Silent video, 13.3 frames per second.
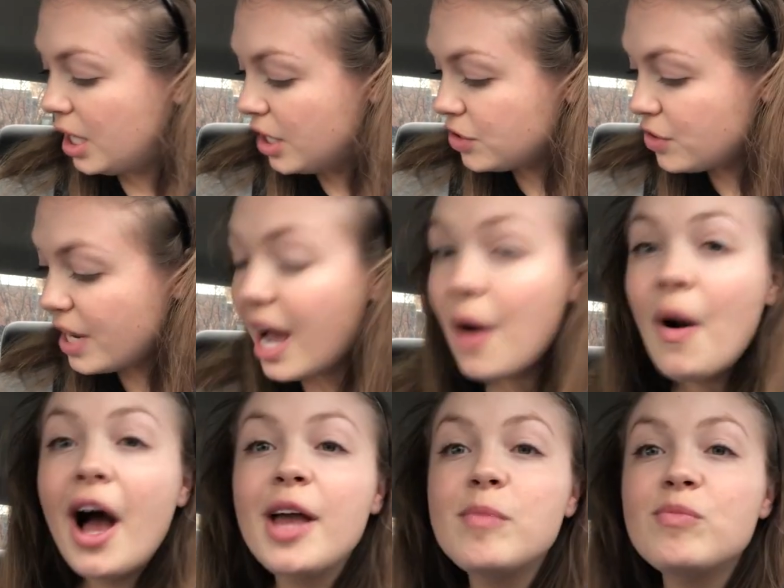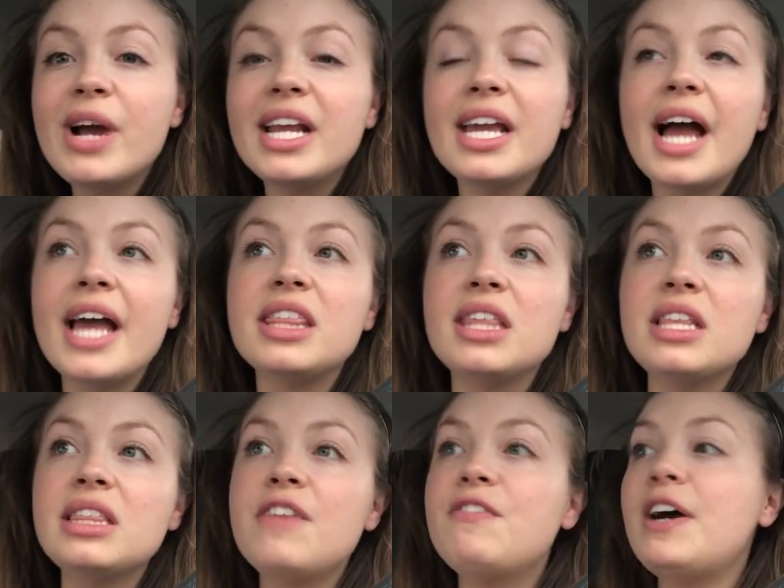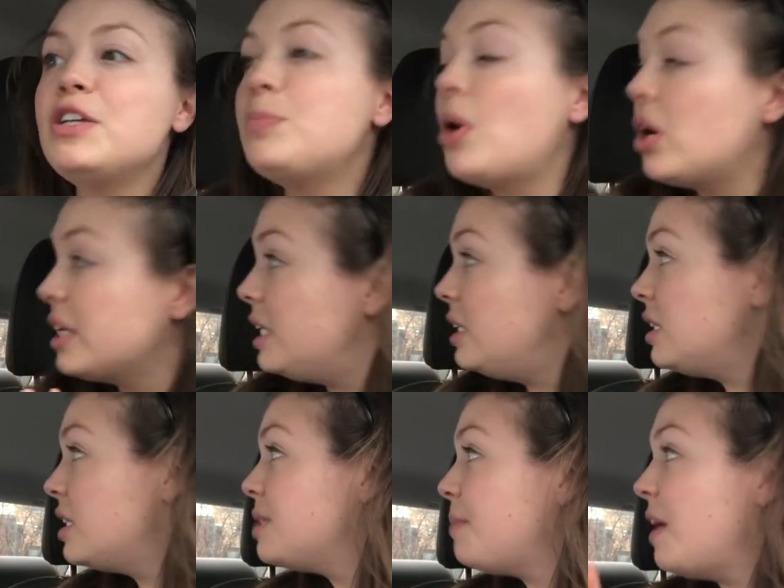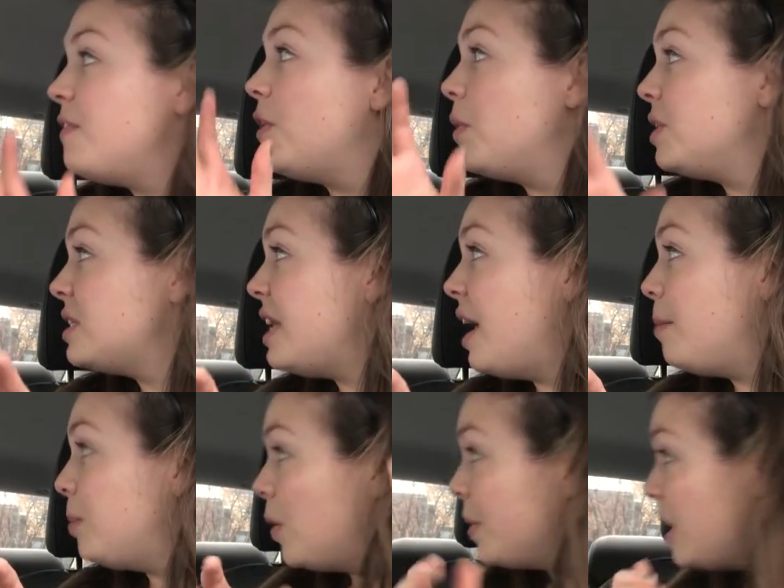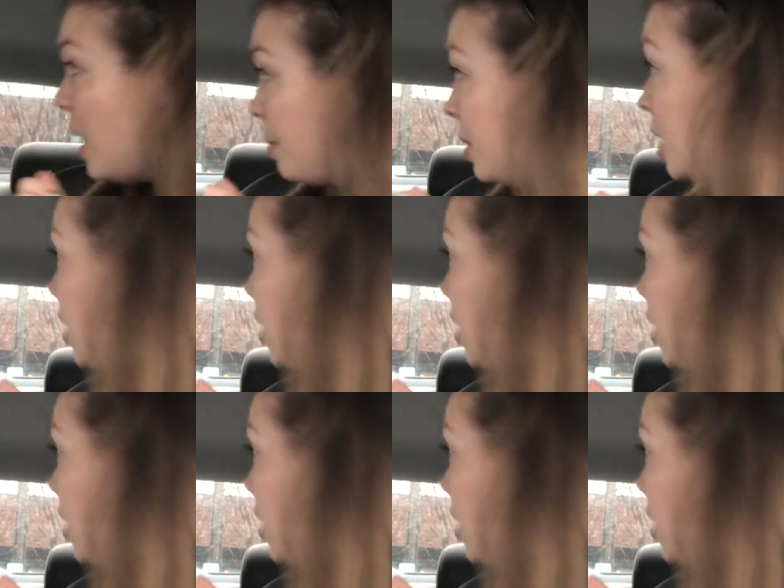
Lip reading: So now I am ready. I think they found parking because my phone is now blowing up.